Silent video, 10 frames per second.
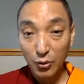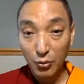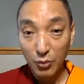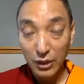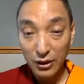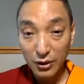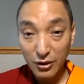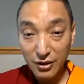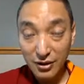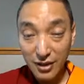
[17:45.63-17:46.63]
We
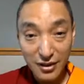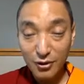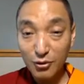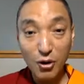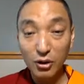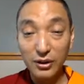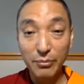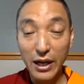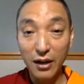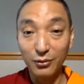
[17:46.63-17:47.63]
just talked
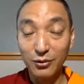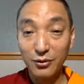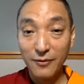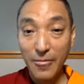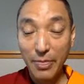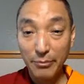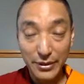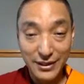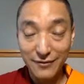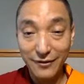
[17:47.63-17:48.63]
about
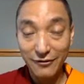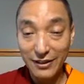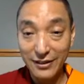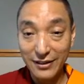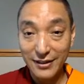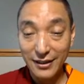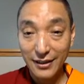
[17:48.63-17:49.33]
perseverance.